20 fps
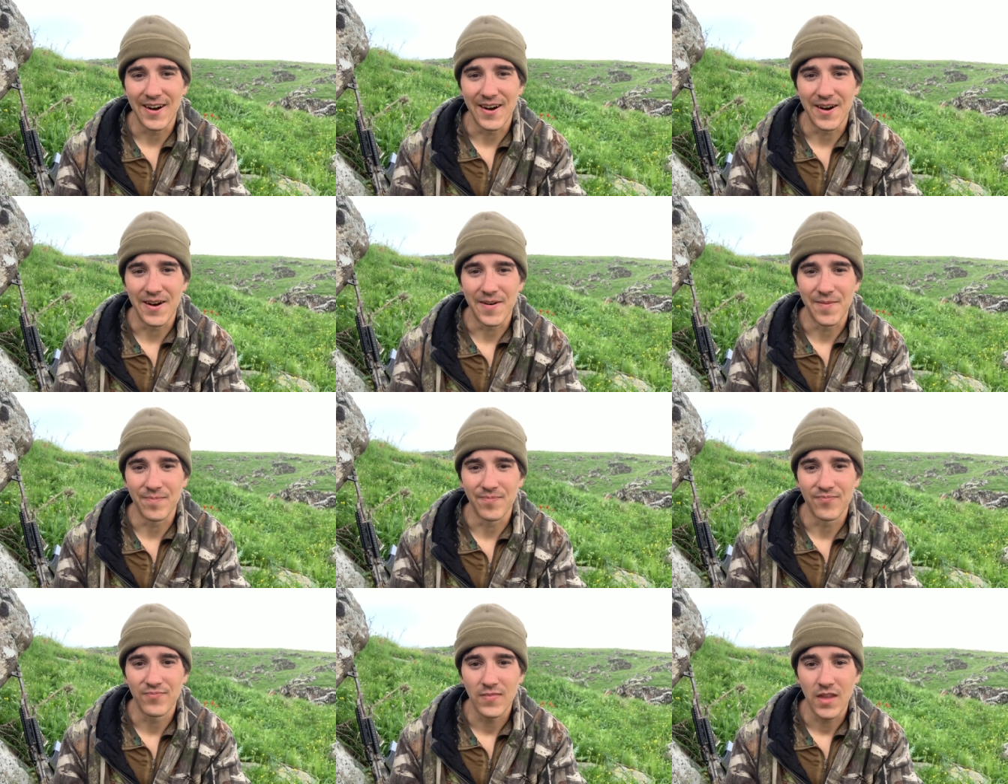
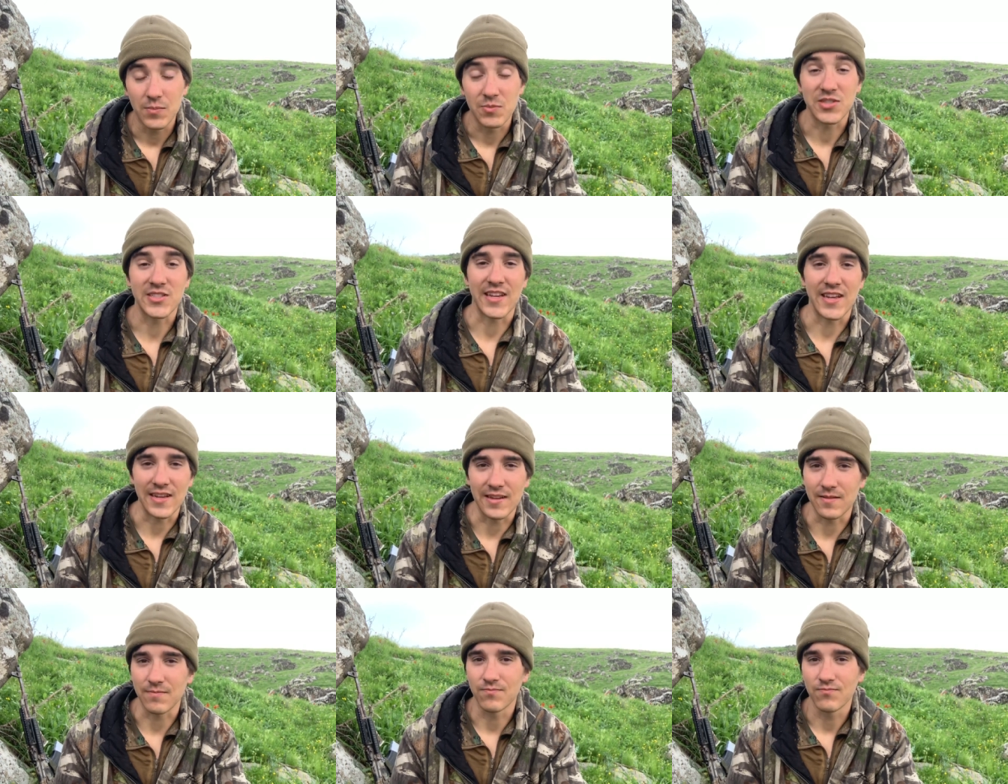Um, I'm
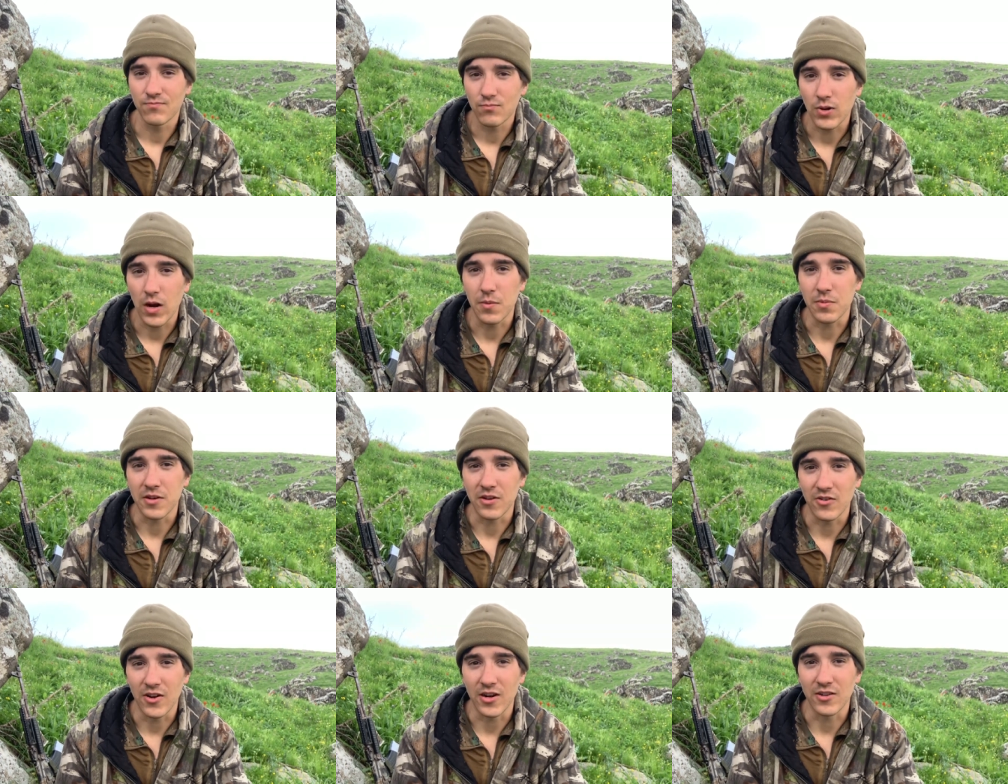staying
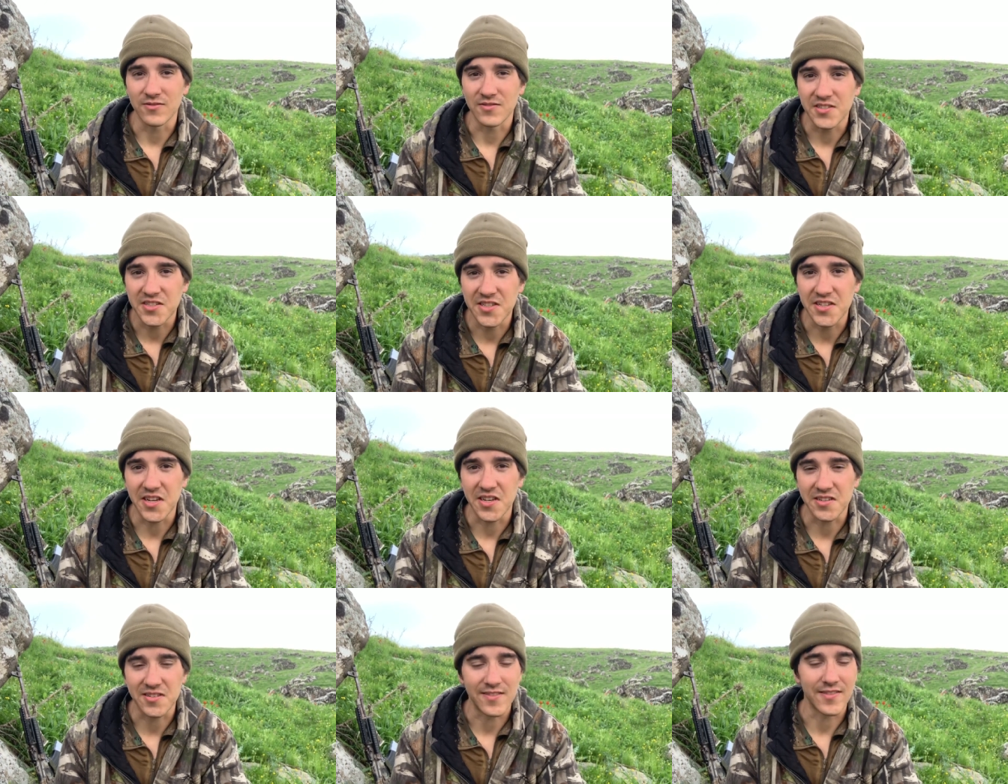probably around
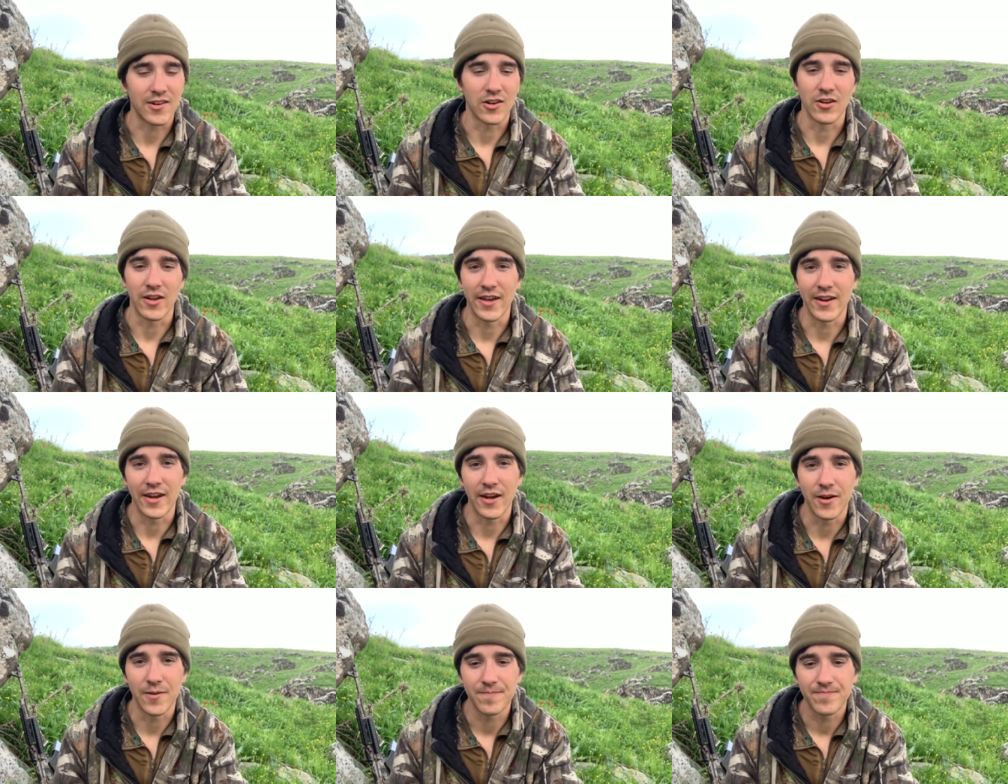six, and then I'll
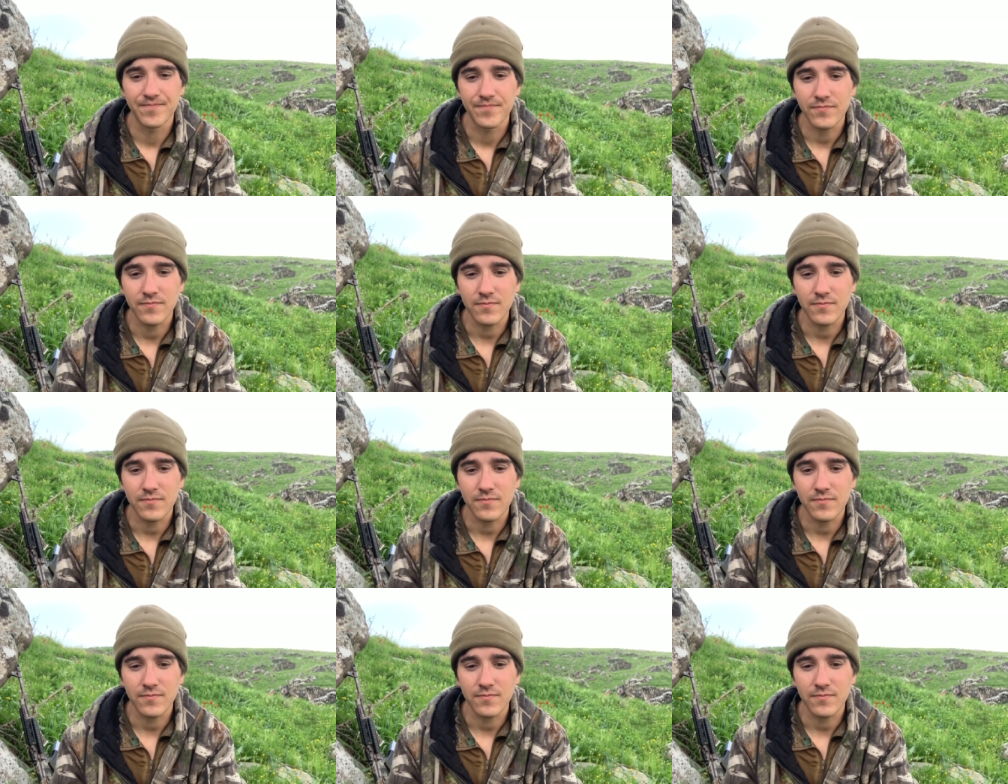head out